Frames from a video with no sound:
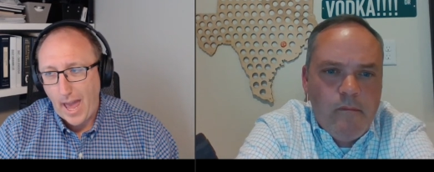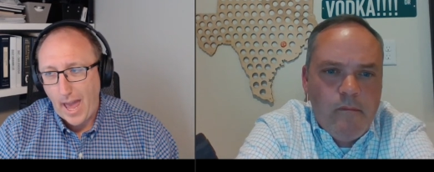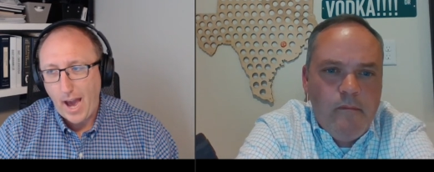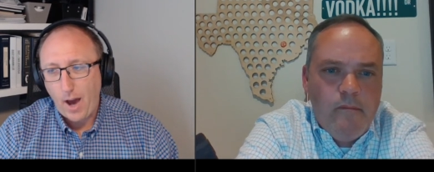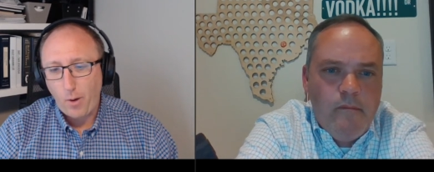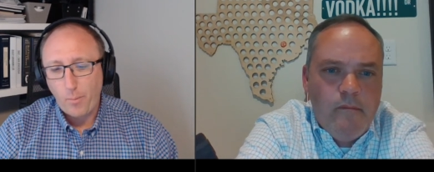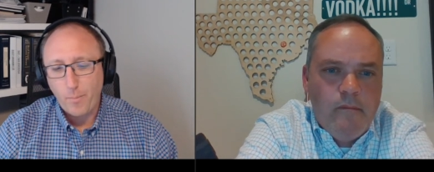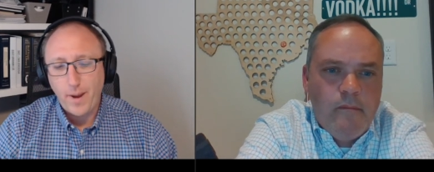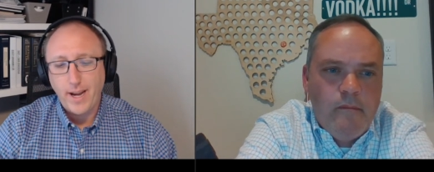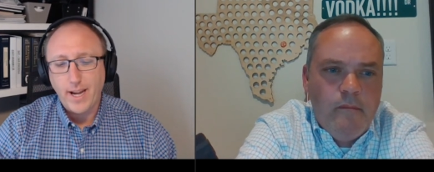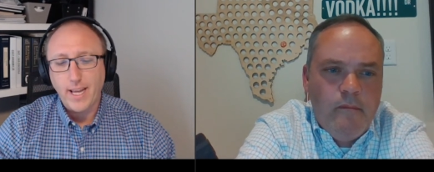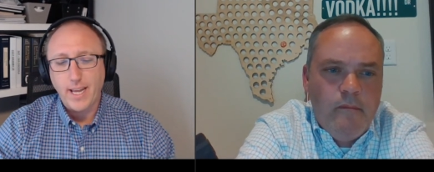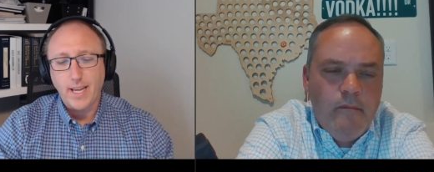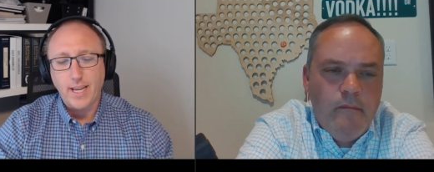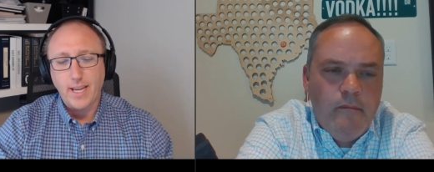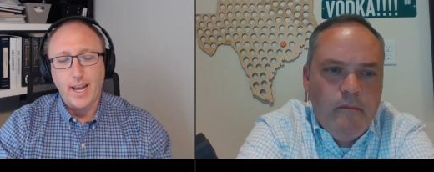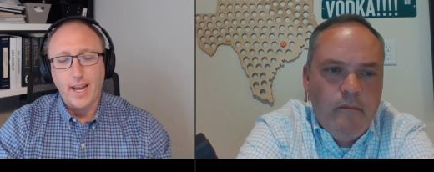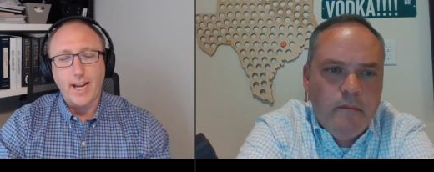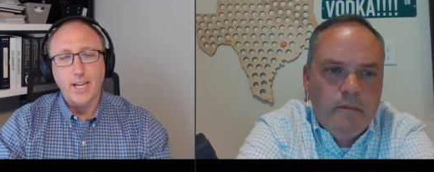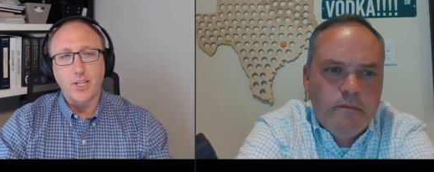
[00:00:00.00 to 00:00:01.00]
Speaker 1: how
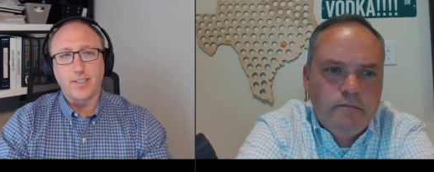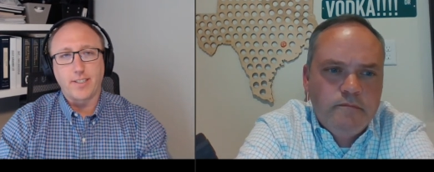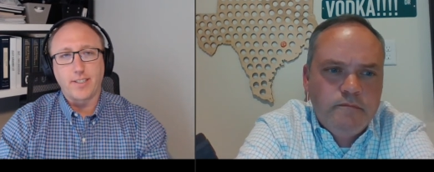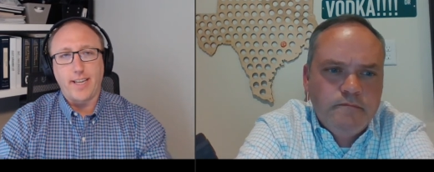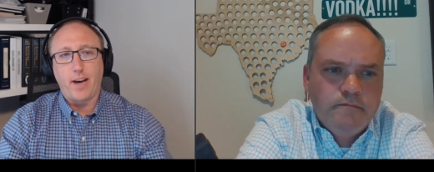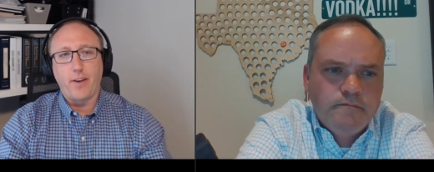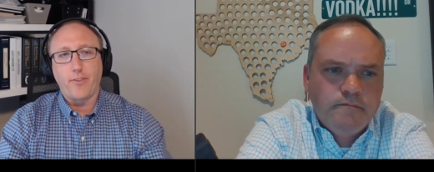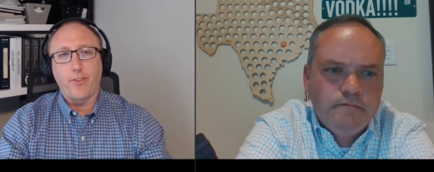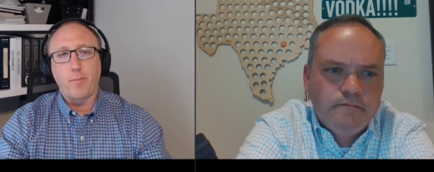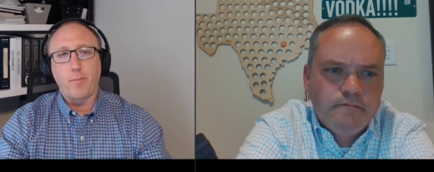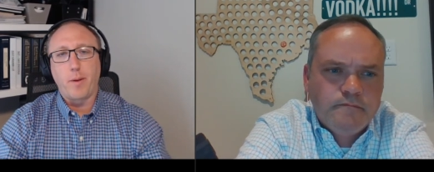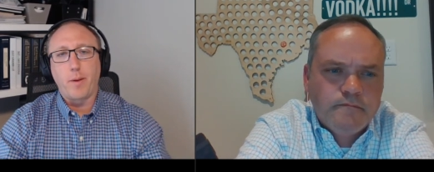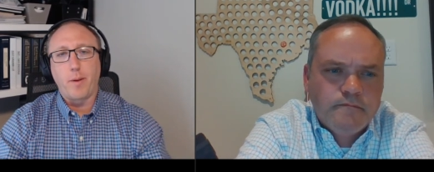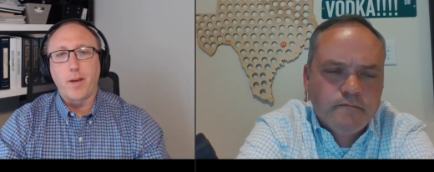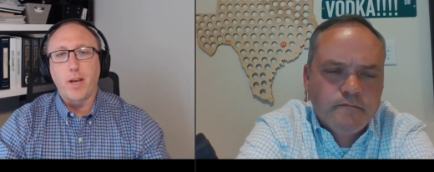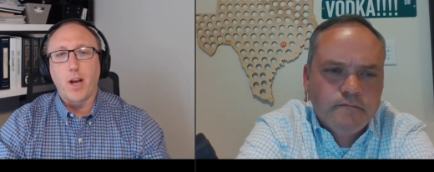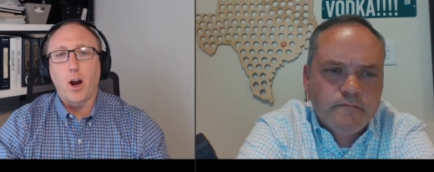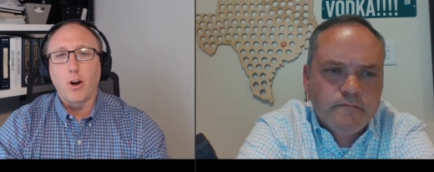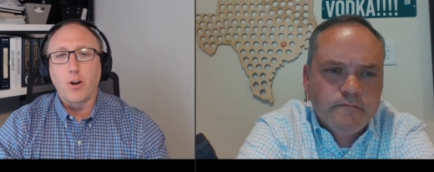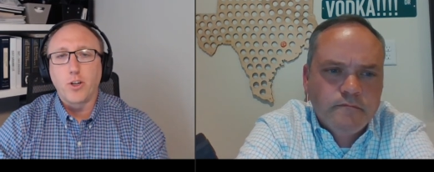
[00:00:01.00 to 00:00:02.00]
many agents out there
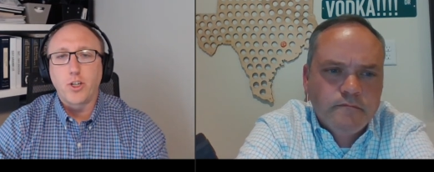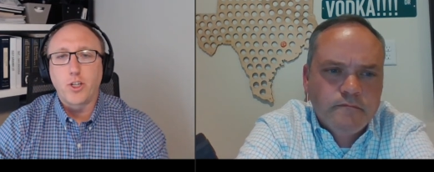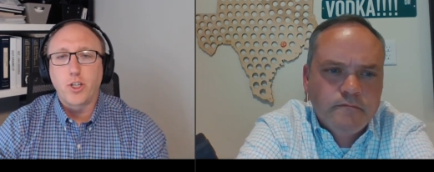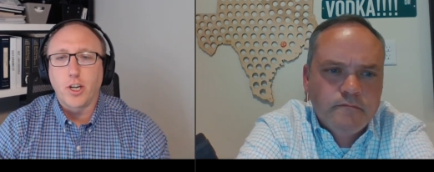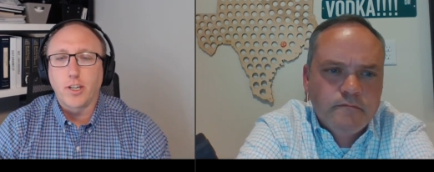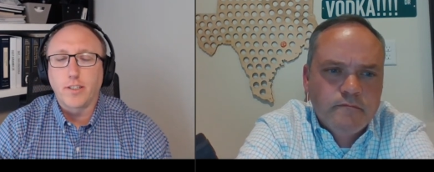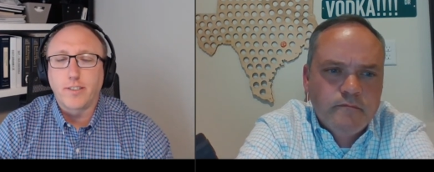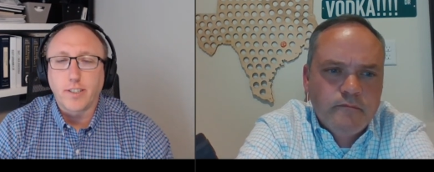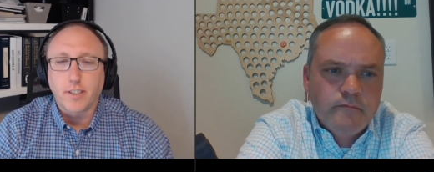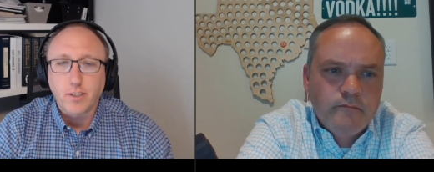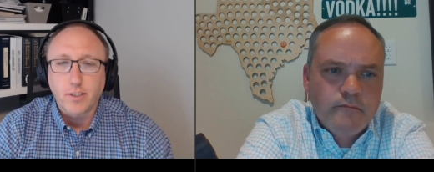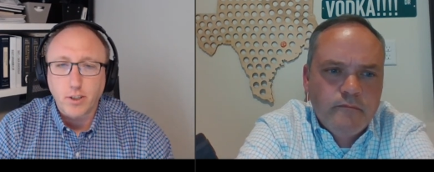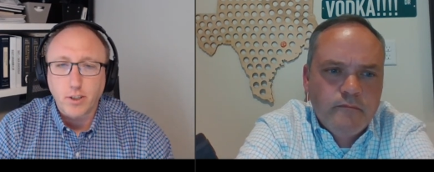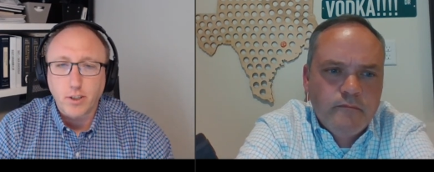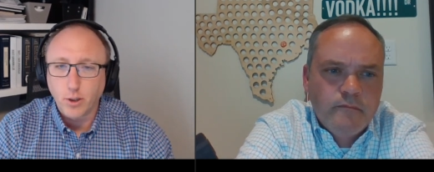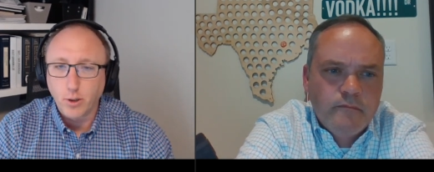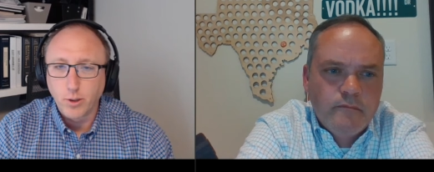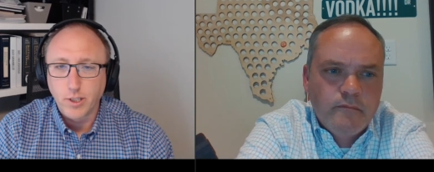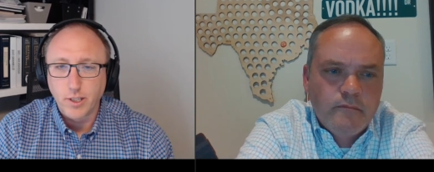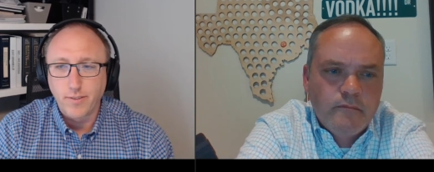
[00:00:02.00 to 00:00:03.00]
maybe are just
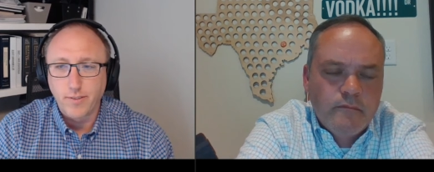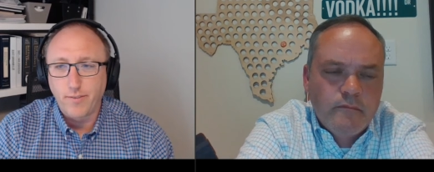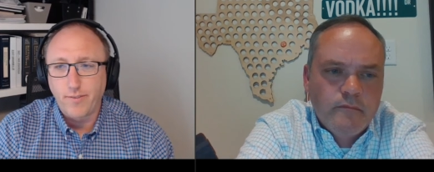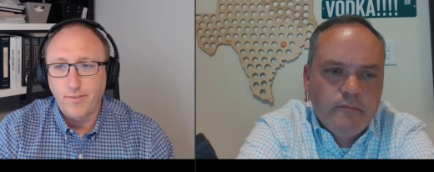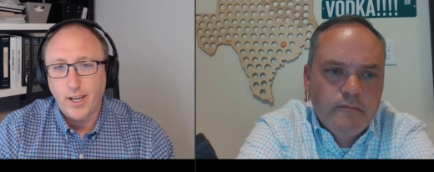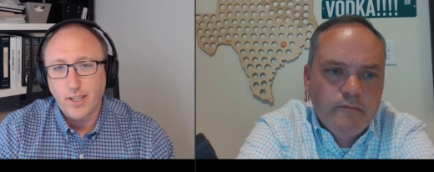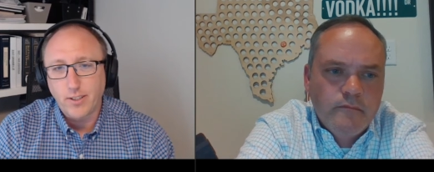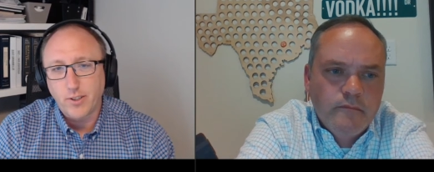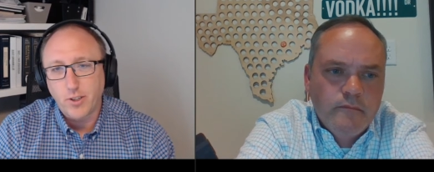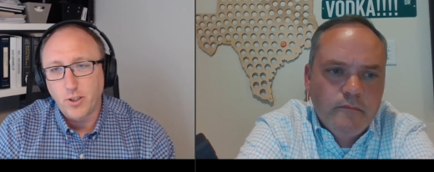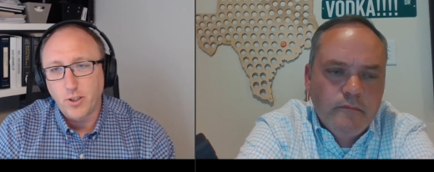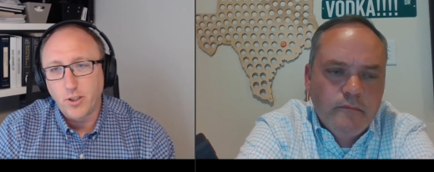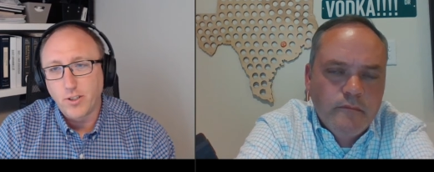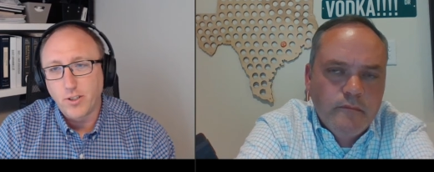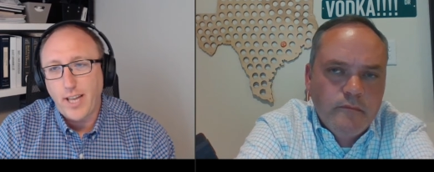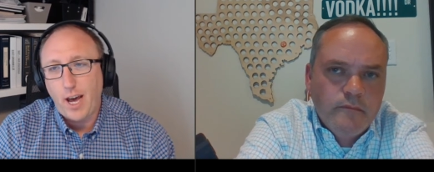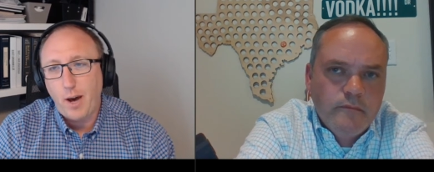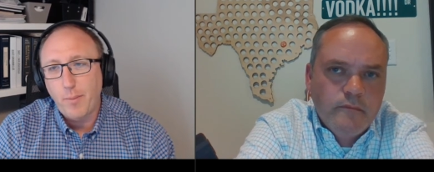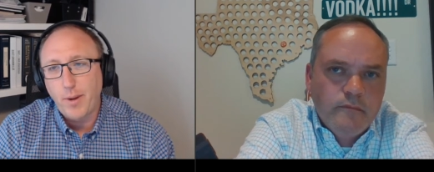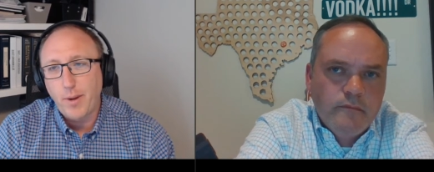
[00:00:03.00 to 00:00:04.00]
exclusive
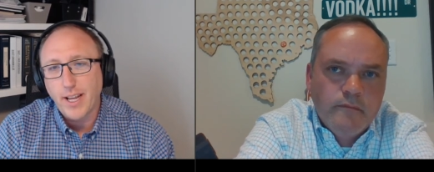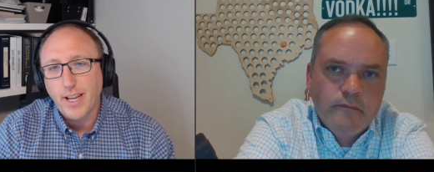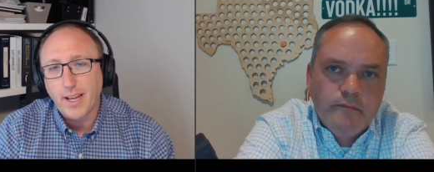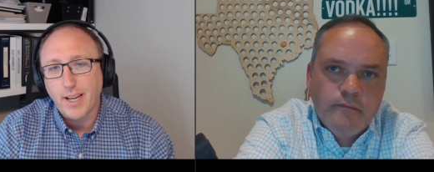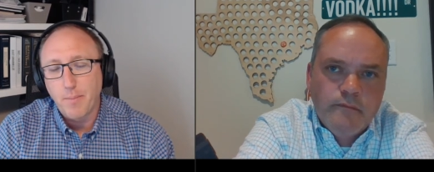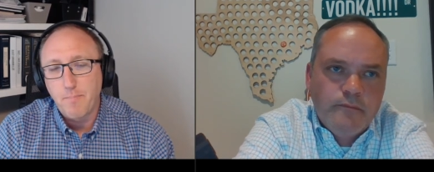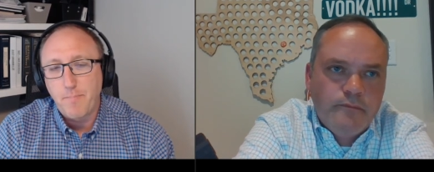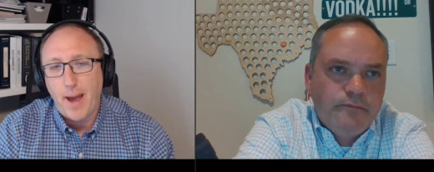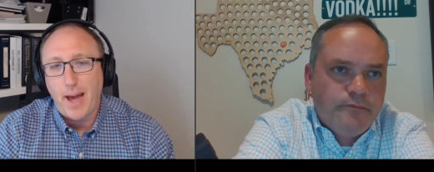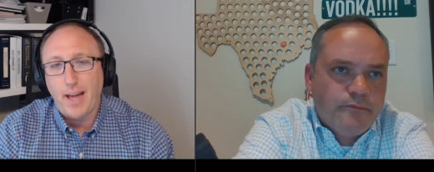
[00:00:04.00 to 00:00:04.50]
investors? How many can